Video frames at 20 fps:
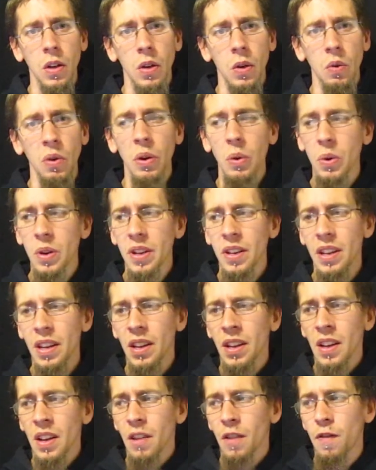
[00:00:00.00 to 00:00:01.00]
We
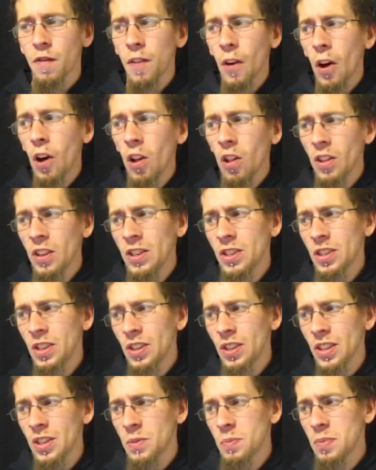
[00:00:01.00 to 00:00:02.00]
would fall into
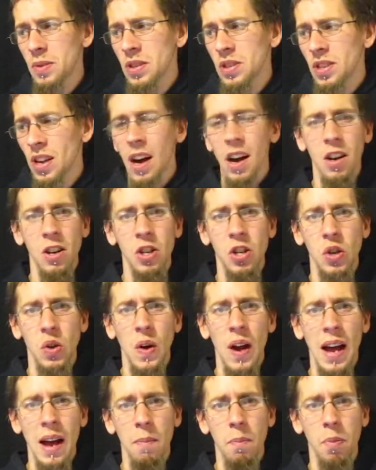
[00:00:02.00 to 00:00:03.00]
this bizarre
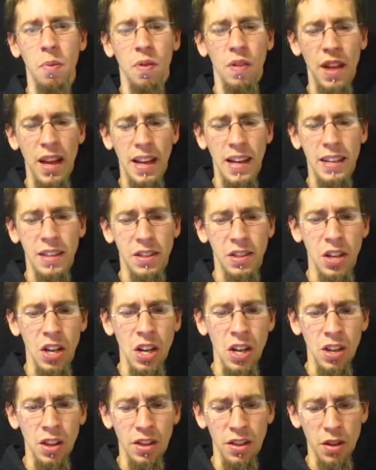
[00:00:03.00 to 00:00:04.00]
trap that
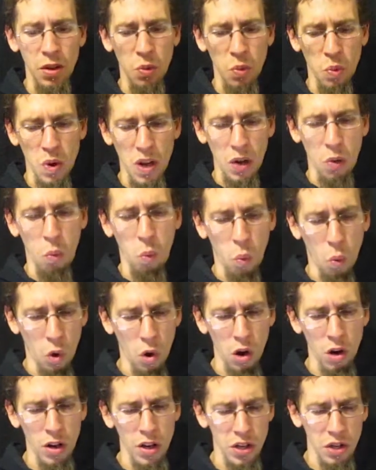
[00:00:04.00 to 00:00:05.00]
the Rick
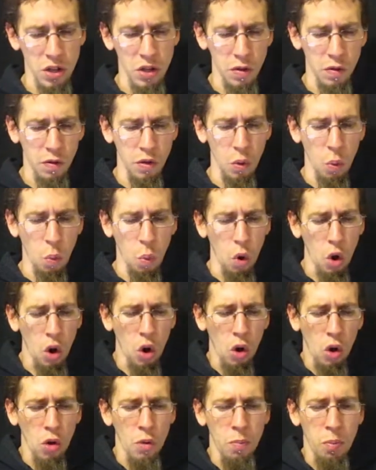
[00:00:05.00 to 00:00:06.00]
Warrens of the
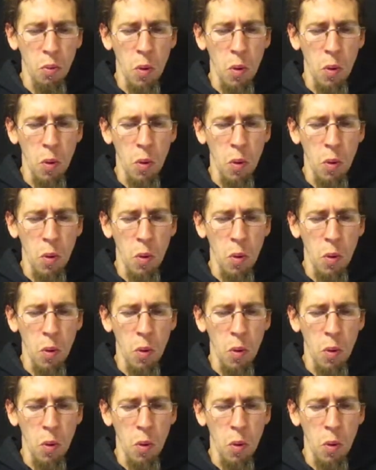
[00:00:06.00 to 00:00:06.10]
world,